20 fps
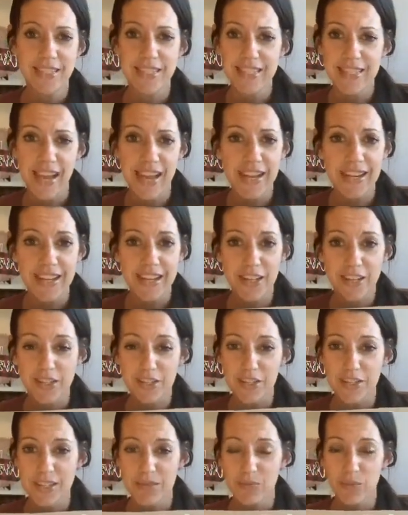design here,
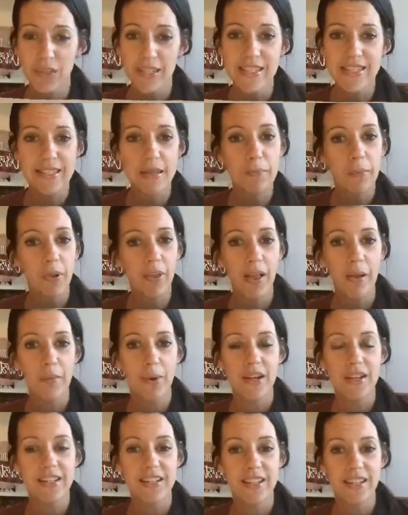just really simple. I
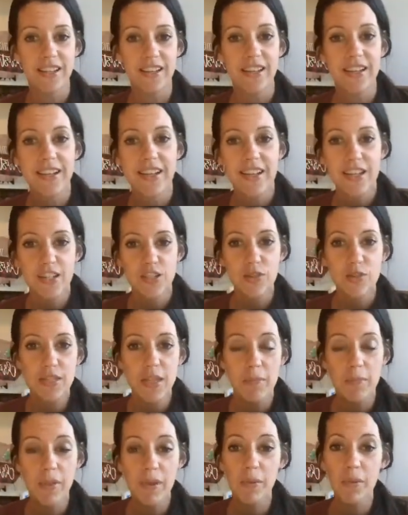wanted to do
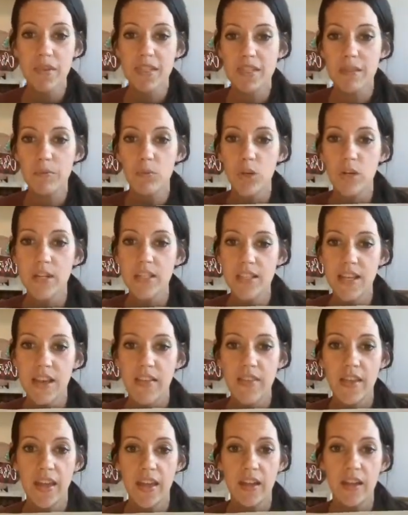something with some words
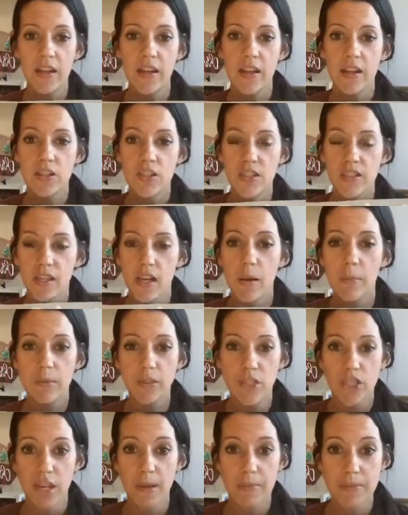and then just a couple of
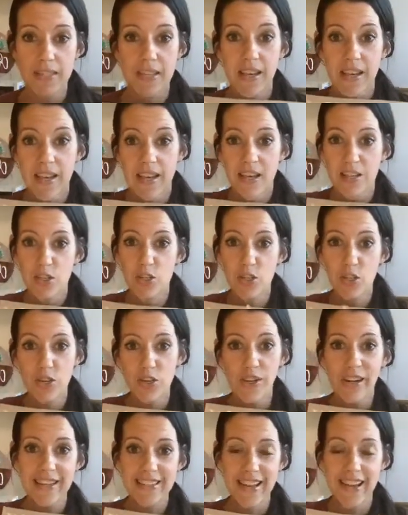shapes to show you
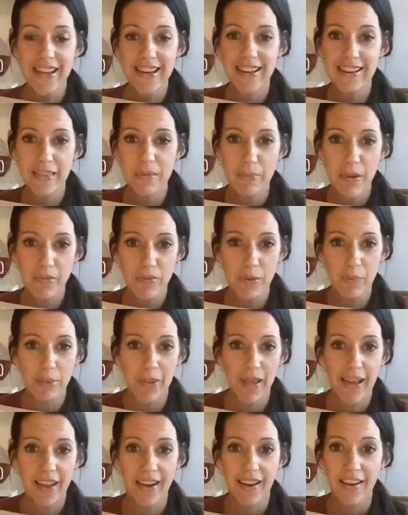guys how to get the buffalo
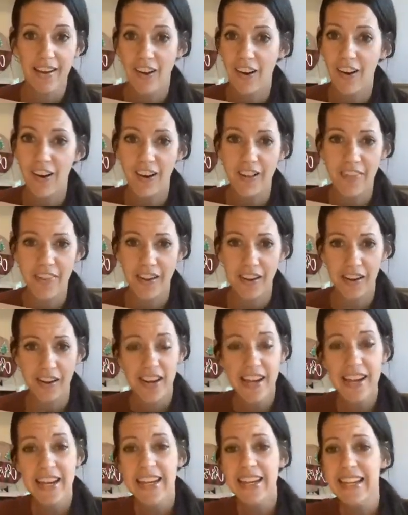plaid on there.
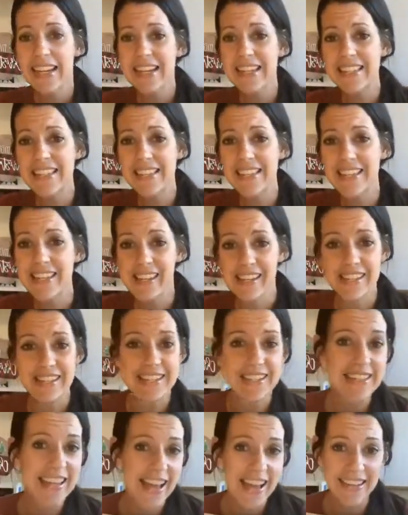It's the
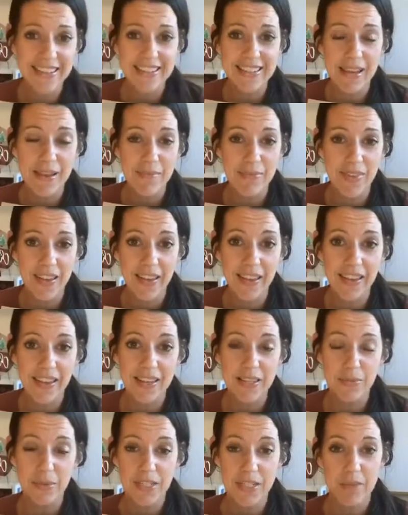exact same thing
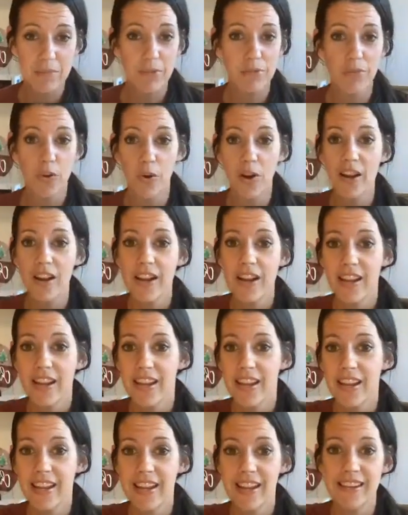as we did before,
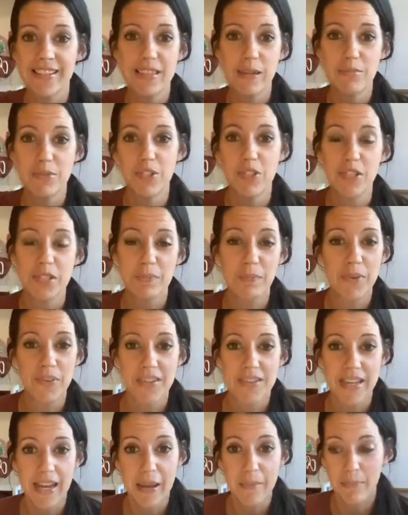except you just put the
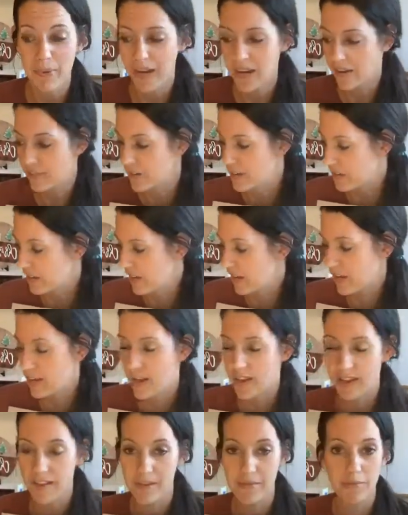tape and everything
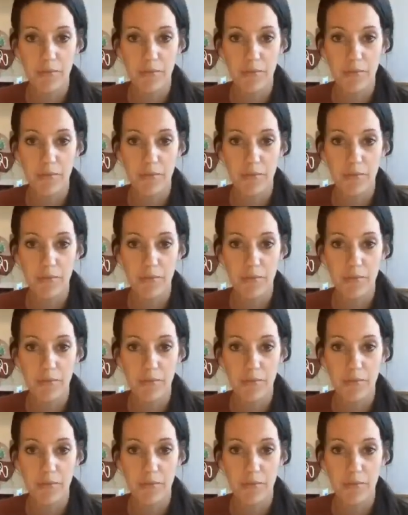